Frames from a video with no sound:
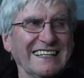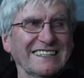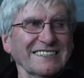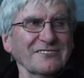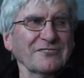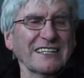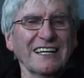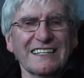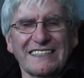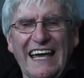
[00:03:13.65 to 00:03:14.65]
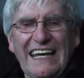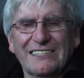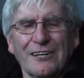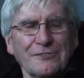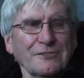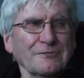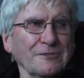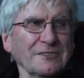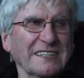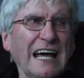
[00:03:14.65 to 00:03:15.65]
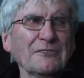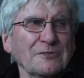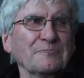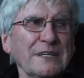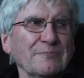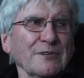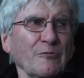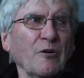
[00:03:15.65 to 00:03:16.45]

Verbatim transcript: He doesn't realize that 800 or 1,000 people are